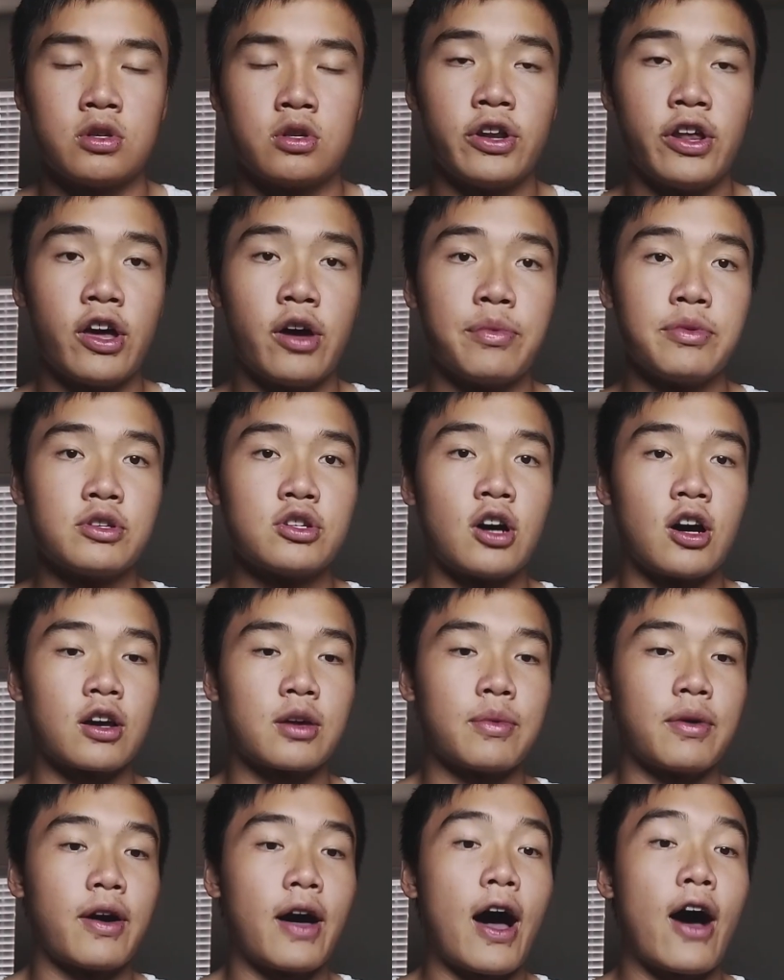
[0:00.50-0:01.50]
Today I'll be
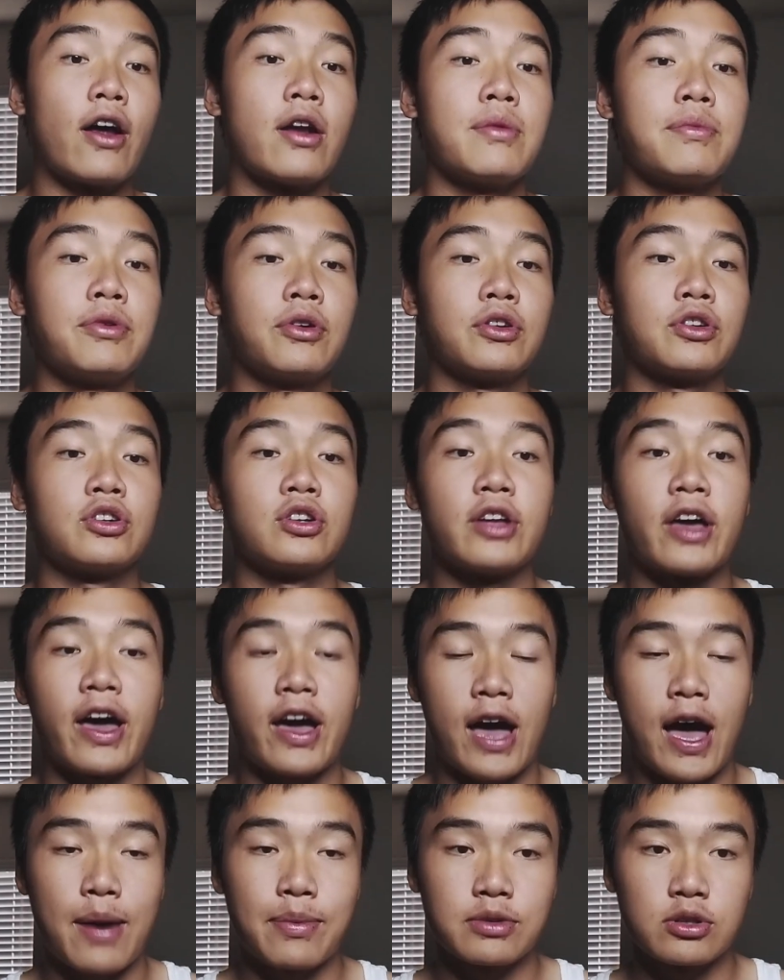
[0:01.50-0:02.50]
talking about how to build good
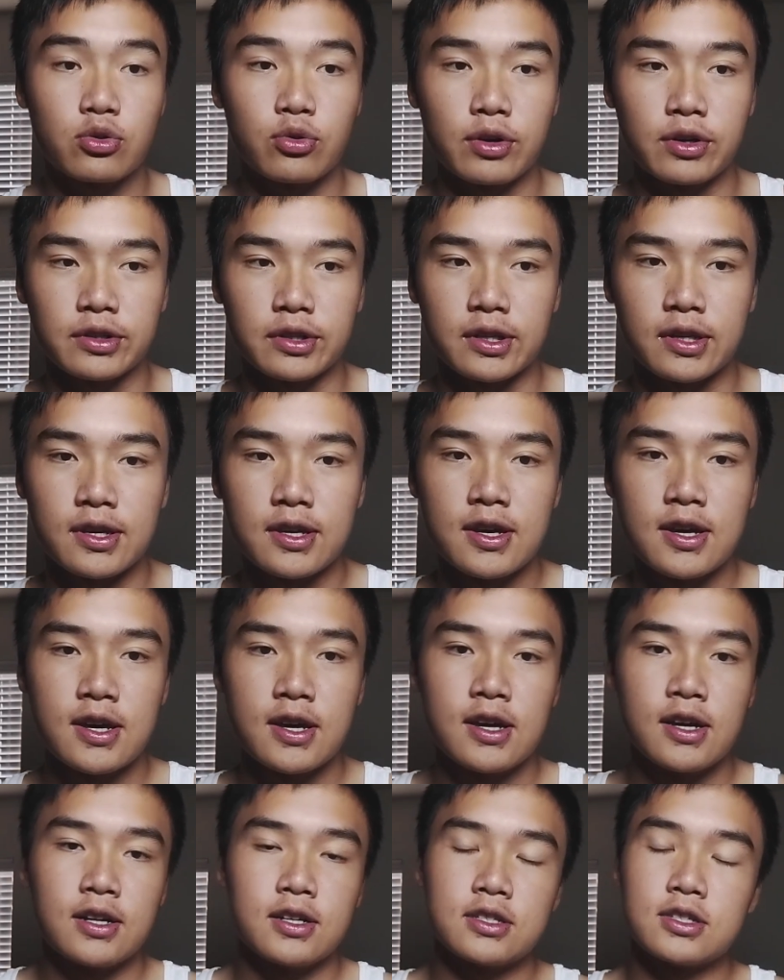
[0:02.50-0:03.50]
habits quickly.
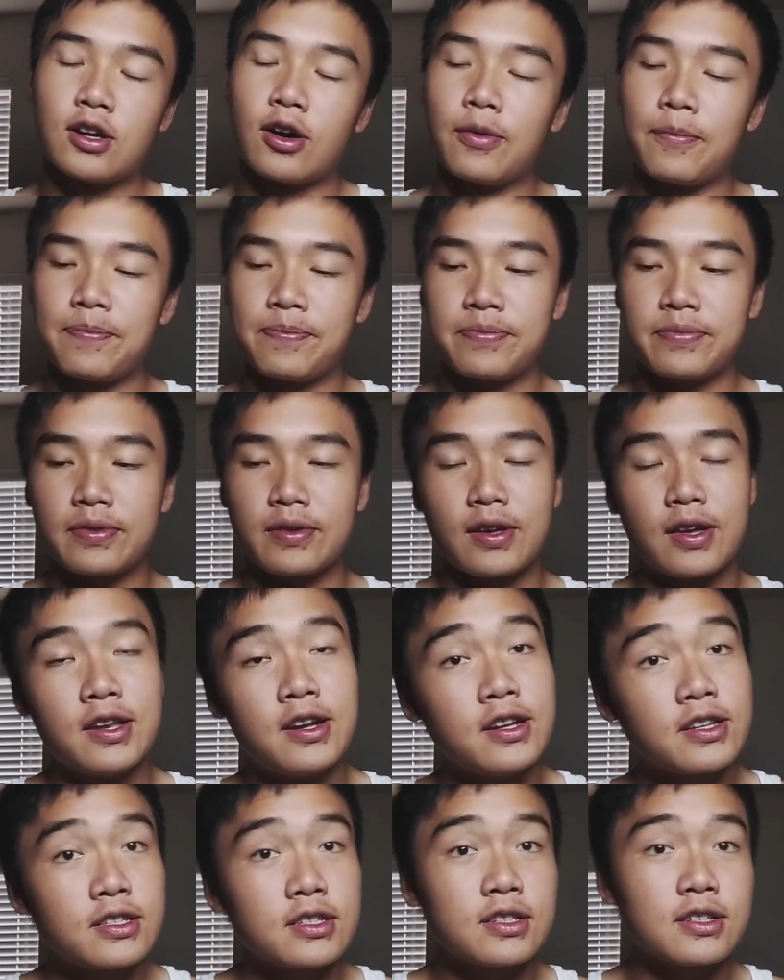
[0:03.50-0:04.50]
So
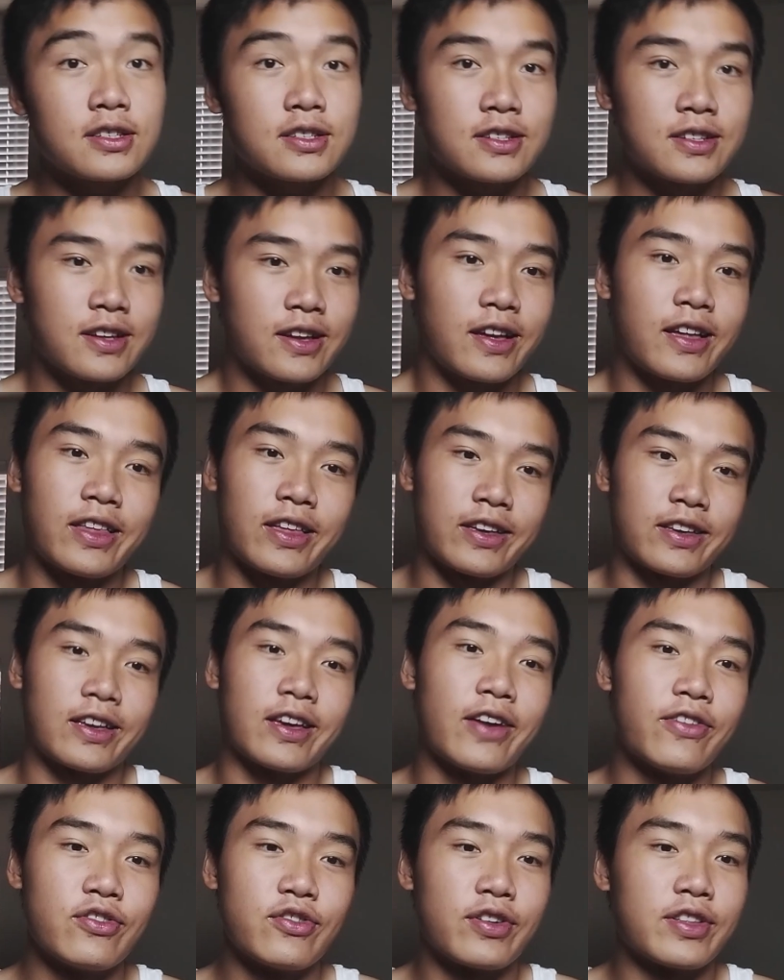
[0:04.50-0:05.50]
it isn't,
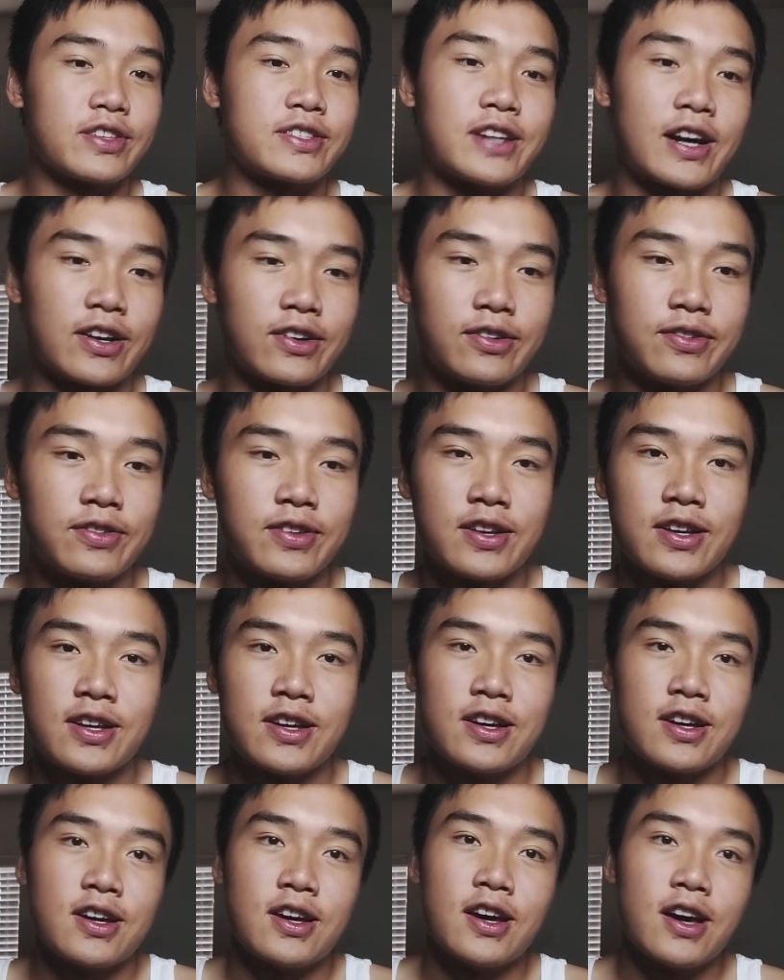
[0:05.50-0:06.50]
like, if you read the title,
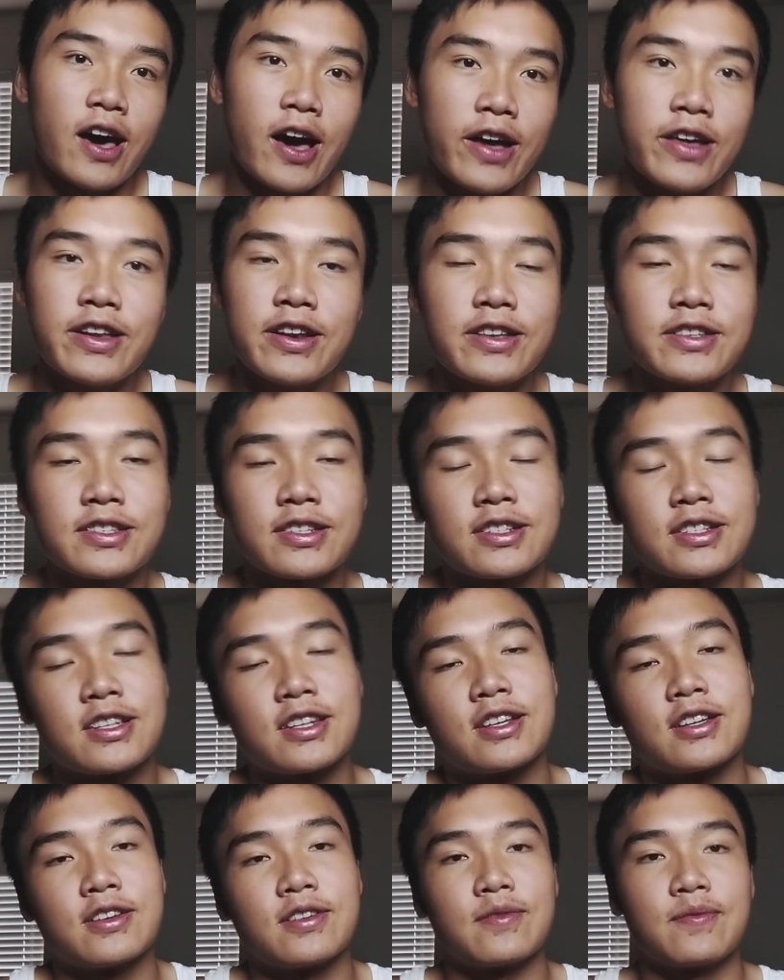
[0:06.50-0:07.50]
it
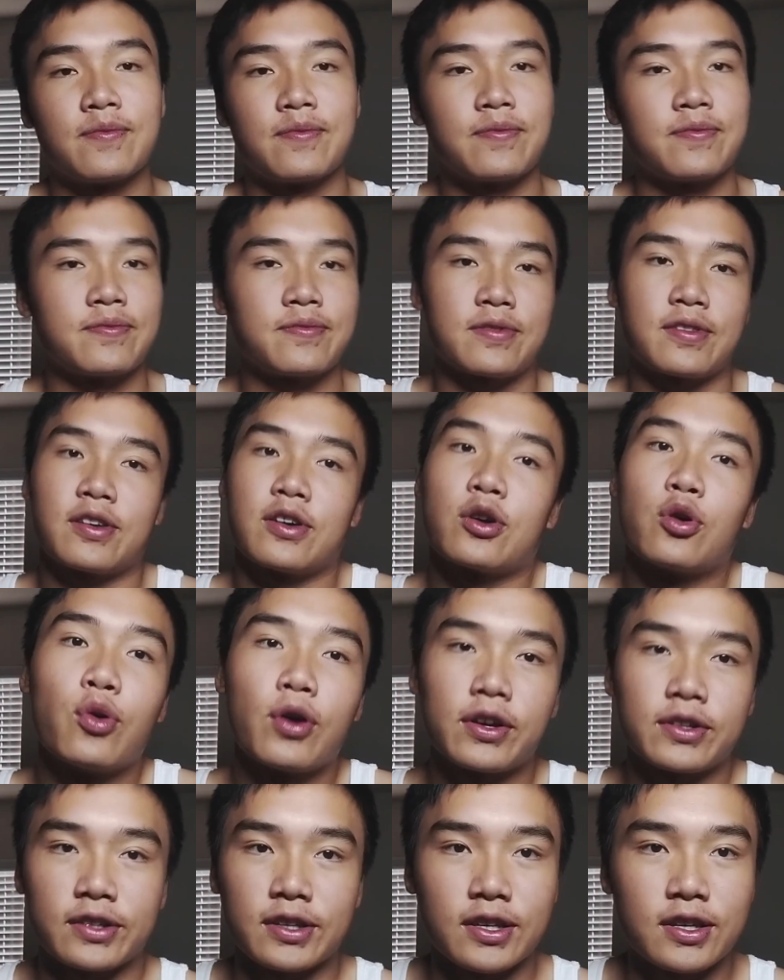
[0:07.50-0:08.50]
isn't
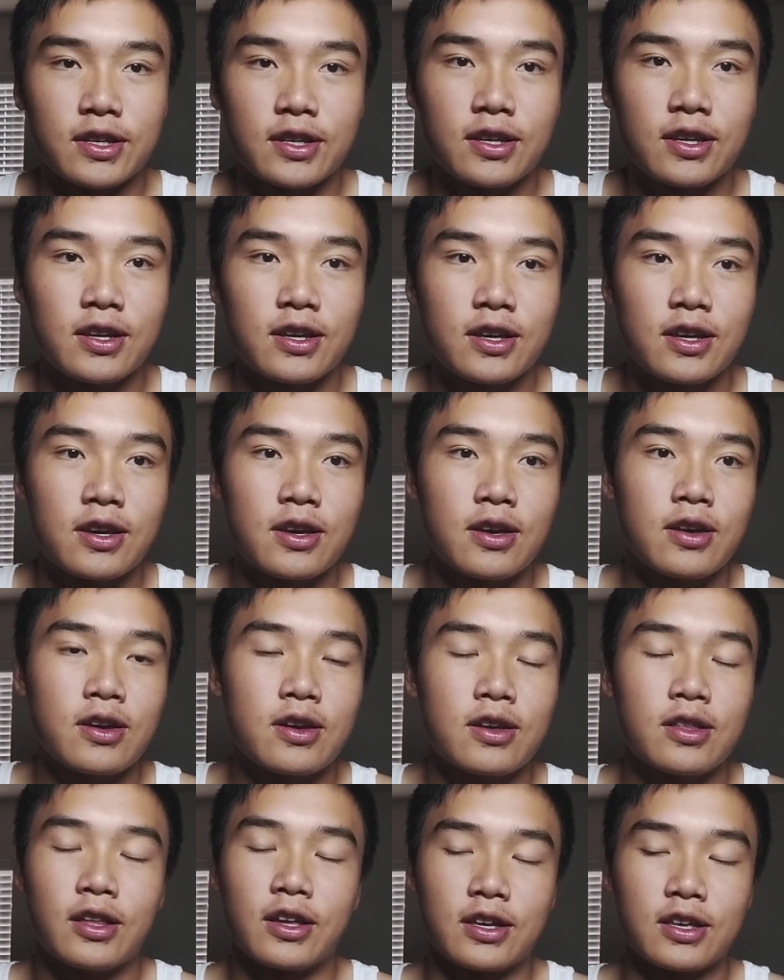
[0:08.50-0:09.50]
quickly.
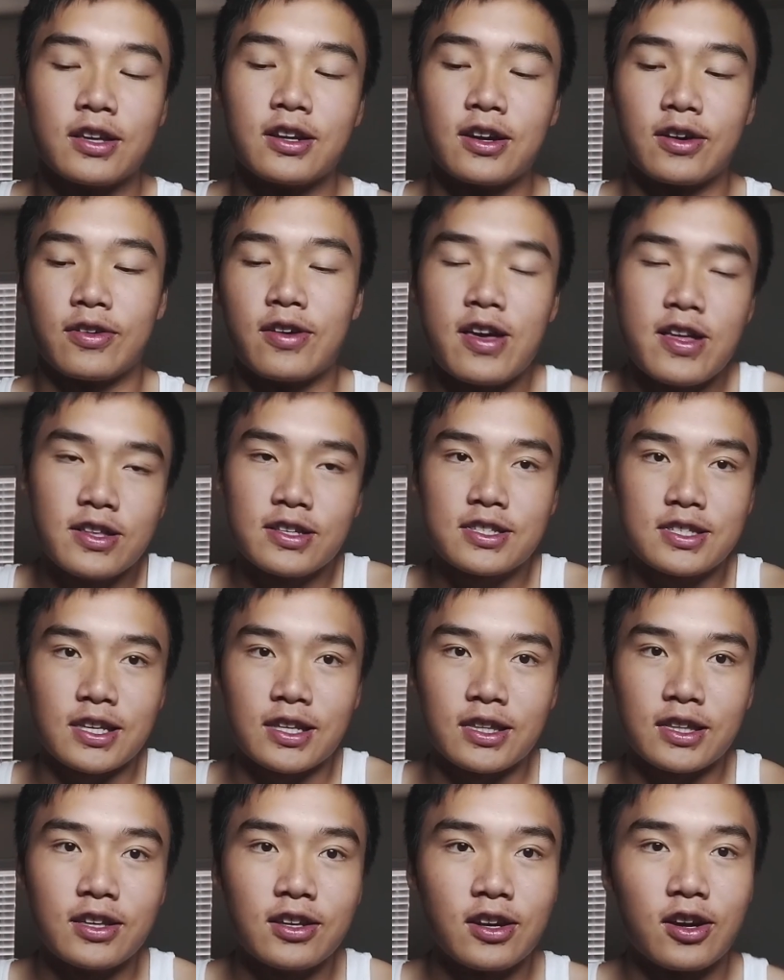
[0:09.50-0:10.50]
Like, you know,
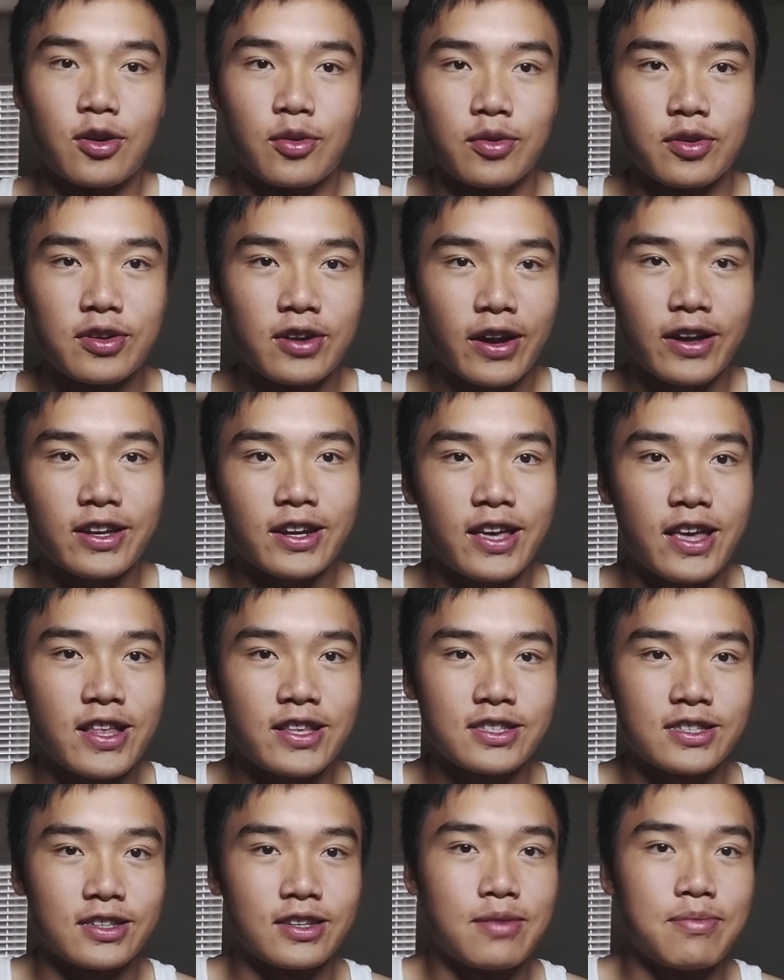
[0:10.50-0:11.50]
instantly, you know, you're not going
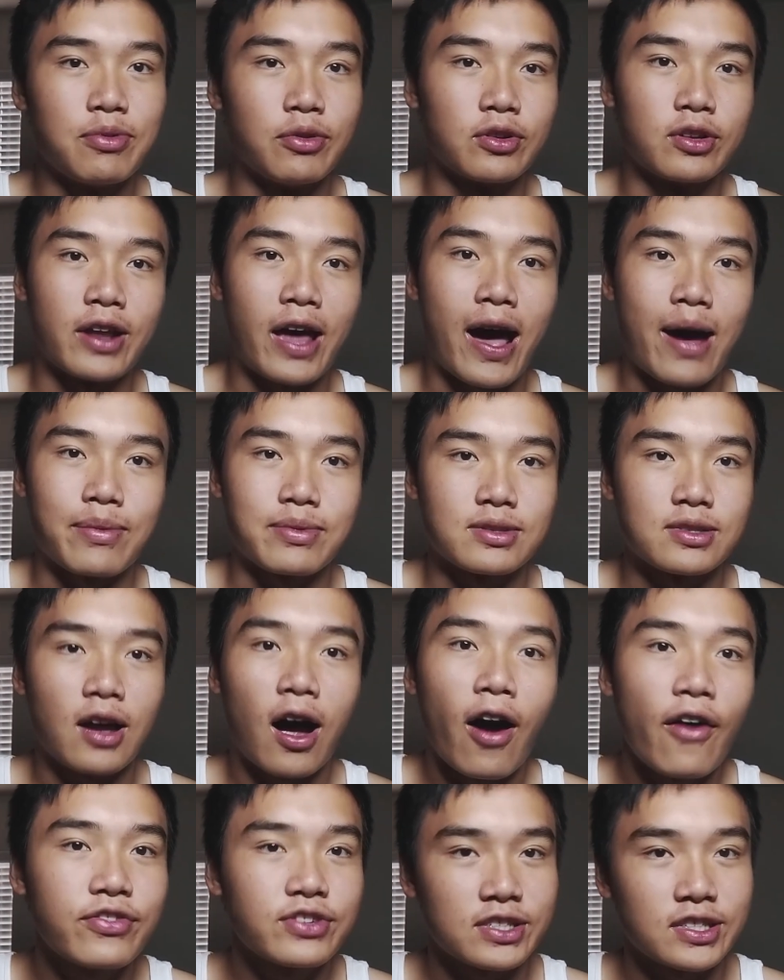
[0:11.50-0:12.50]
to instantly build good
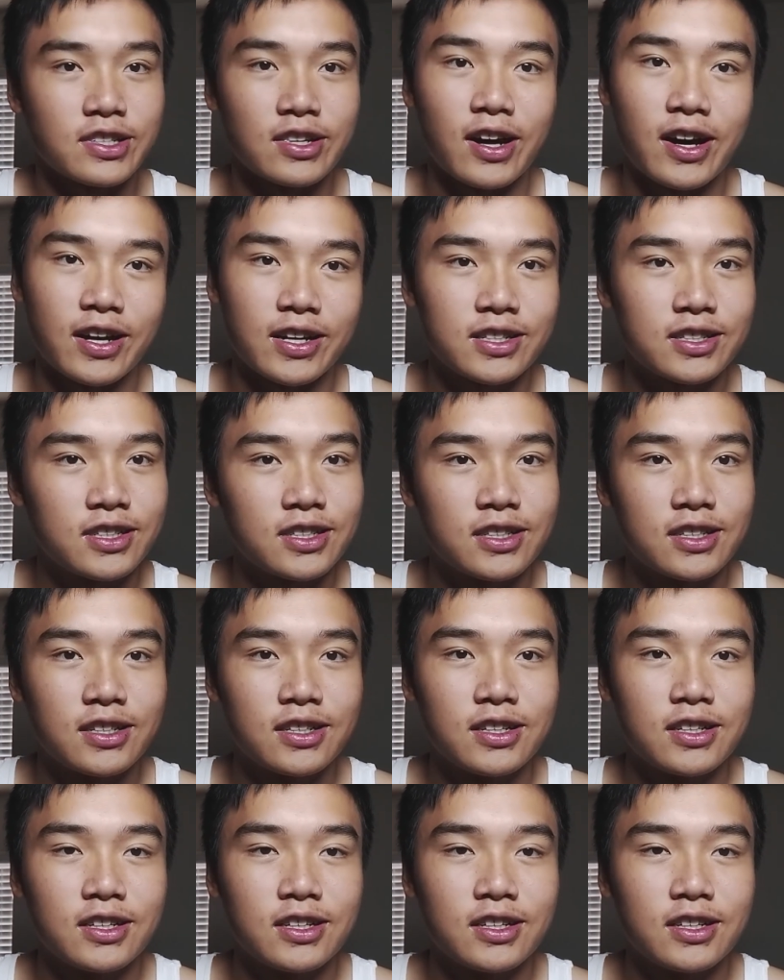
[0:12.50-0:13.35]
habits. Obviously not.